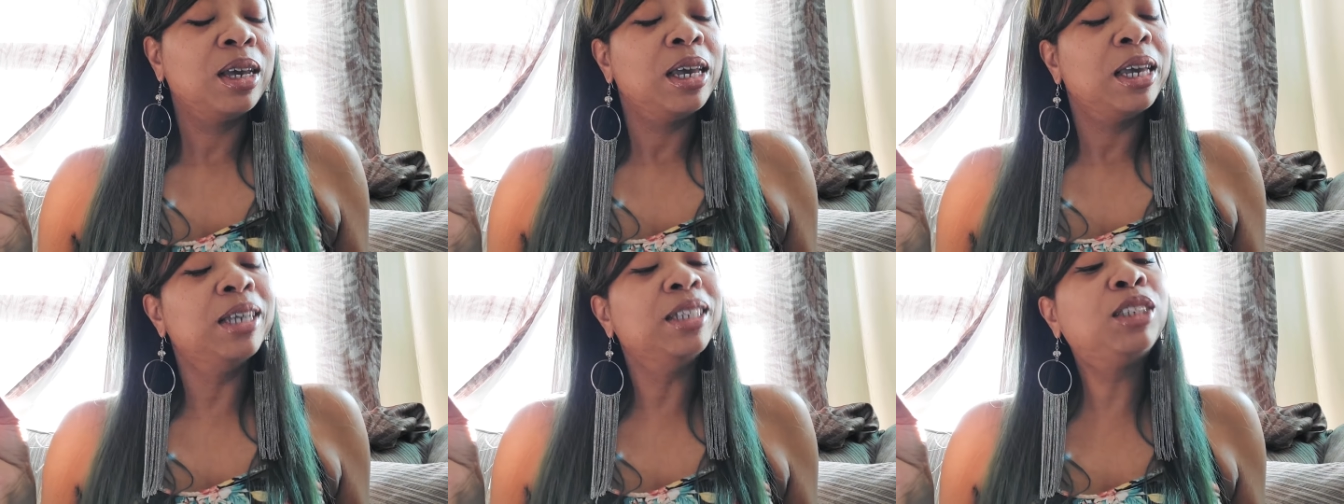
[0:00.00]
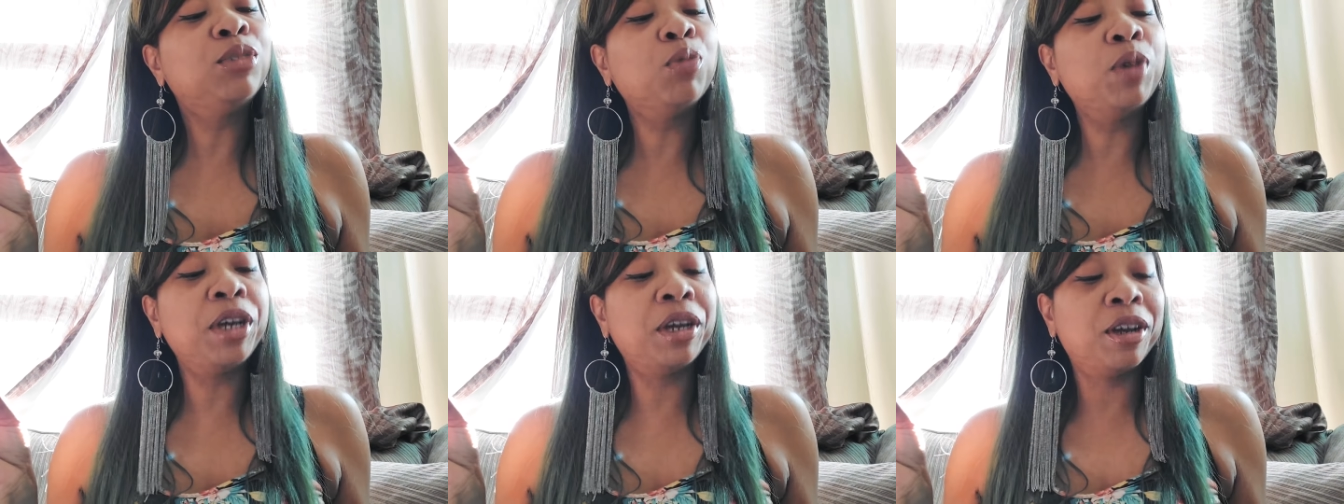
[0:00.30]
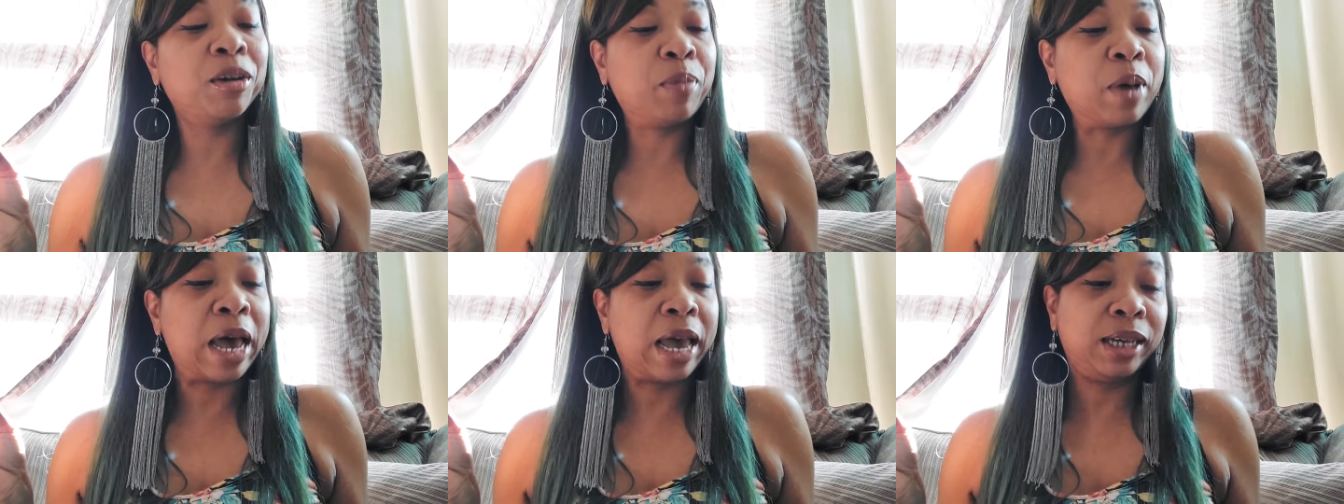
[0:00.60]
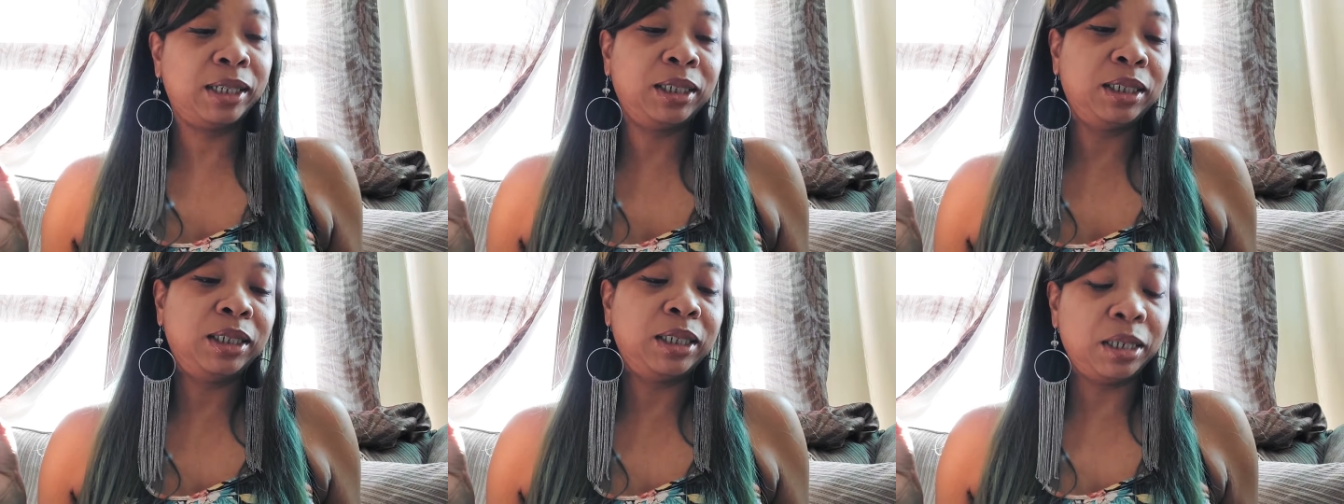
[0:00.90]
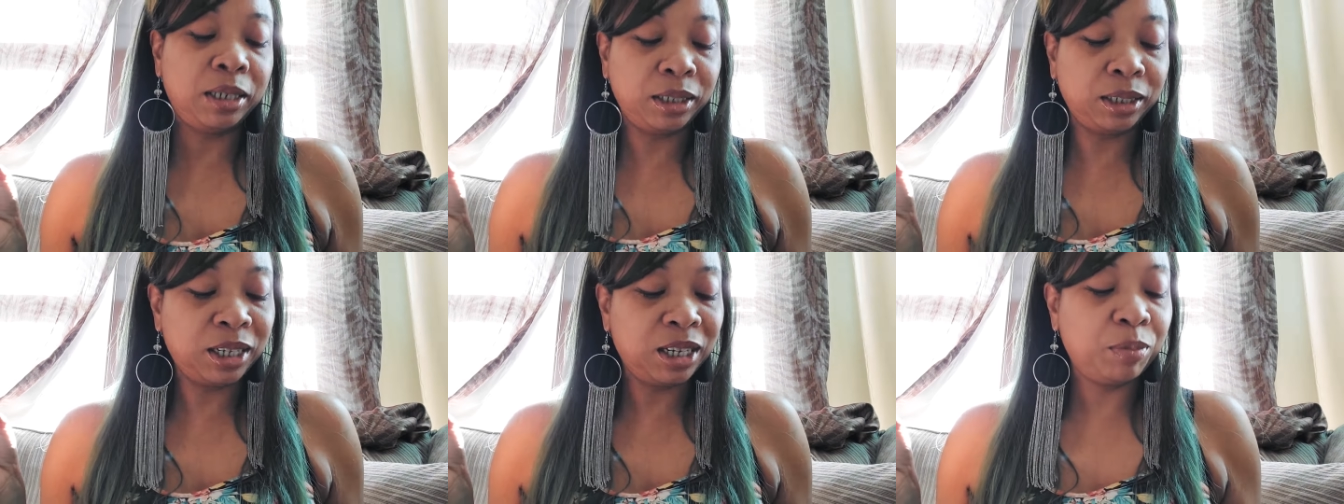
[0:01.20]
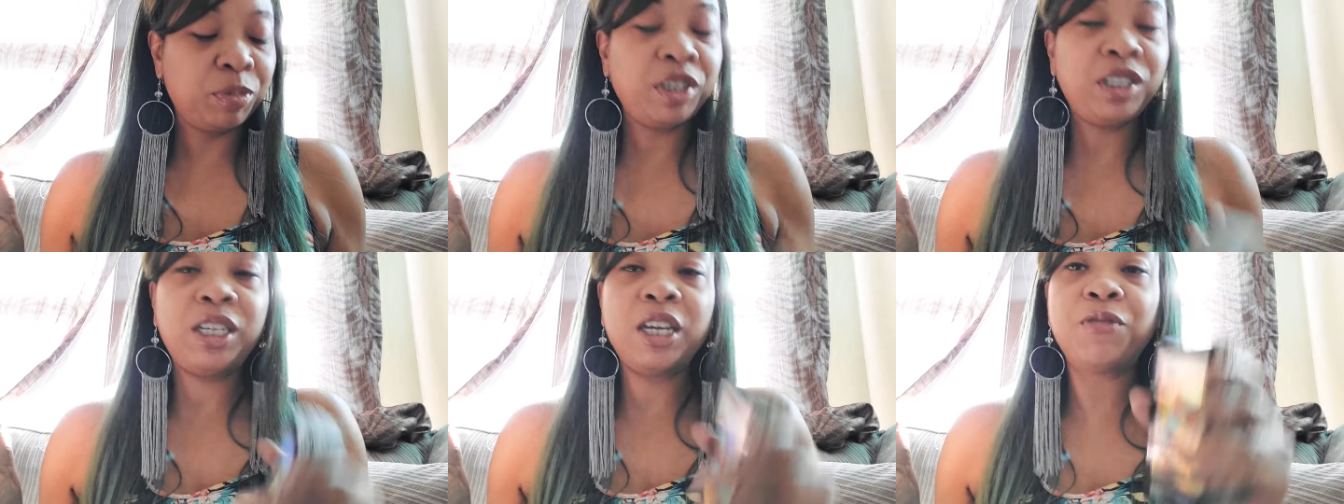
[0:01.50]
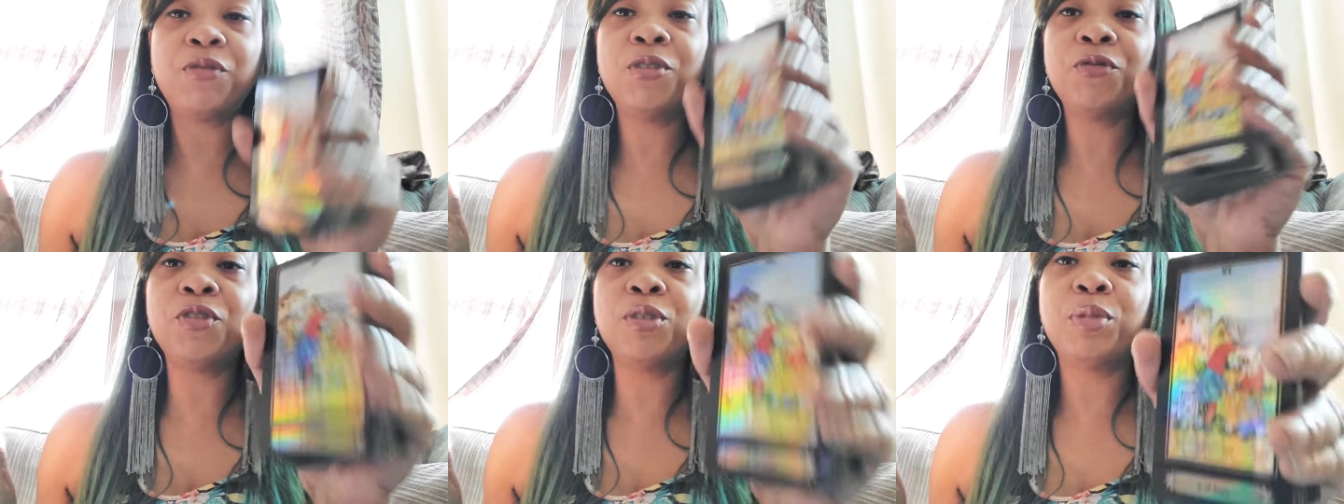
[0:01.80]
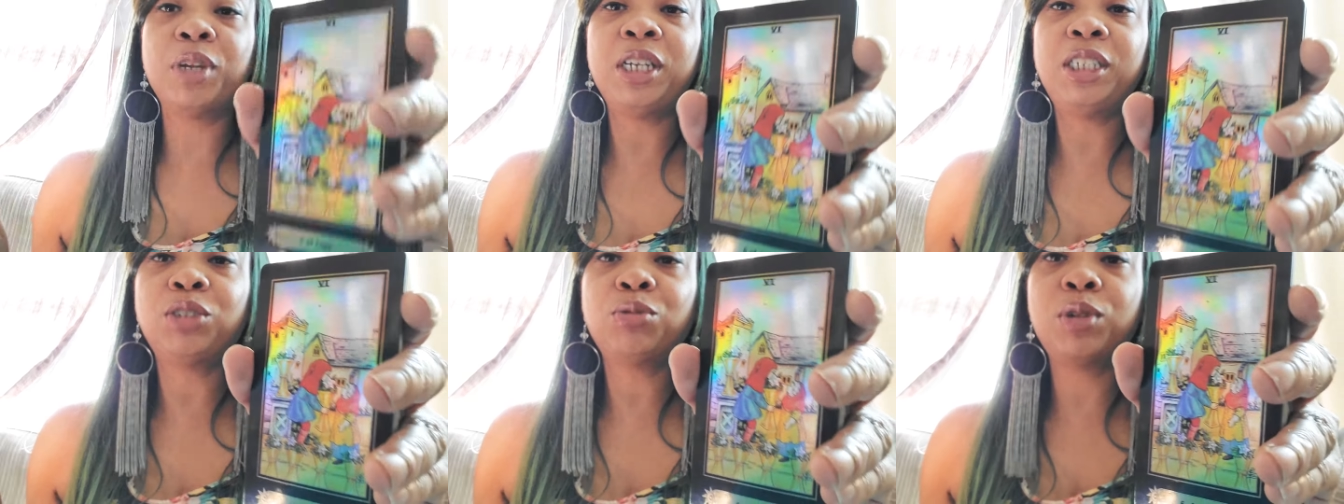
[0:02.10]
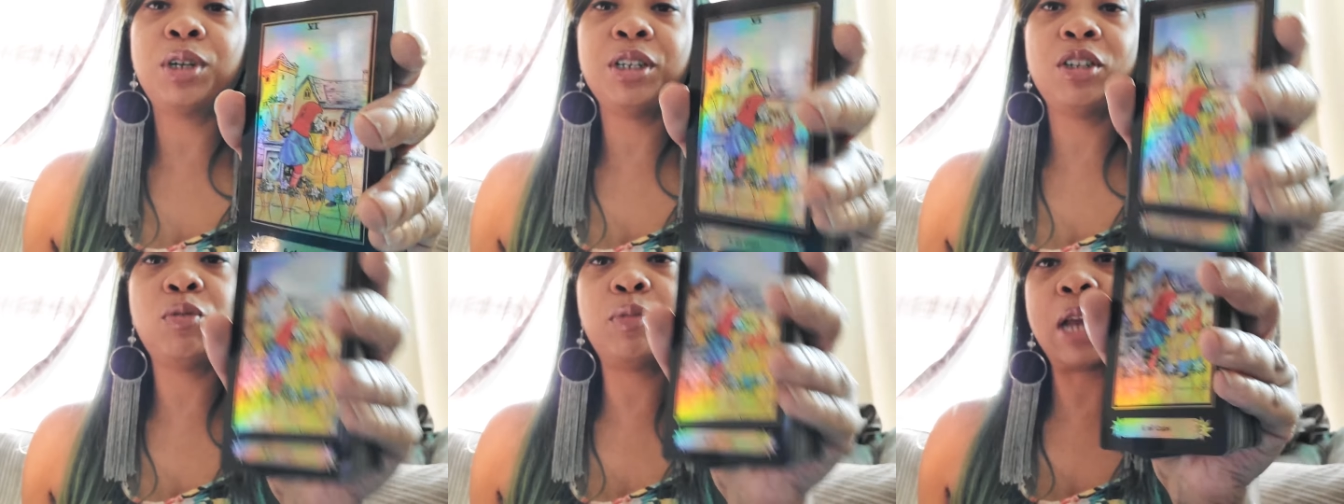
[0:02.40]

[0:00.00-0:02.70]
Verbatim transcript: it's weird, Pisces, and it's going to be different from each one of you.